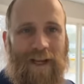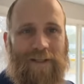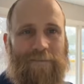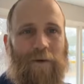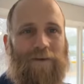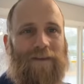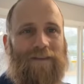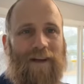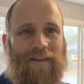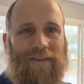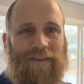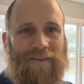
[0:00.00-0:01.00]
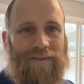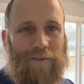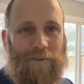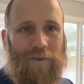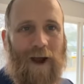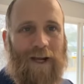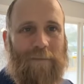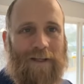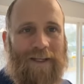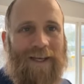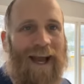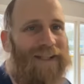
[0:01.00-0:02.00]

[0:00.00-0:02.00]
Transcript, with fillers: and as Moses tells us in Deuteronomy, Ki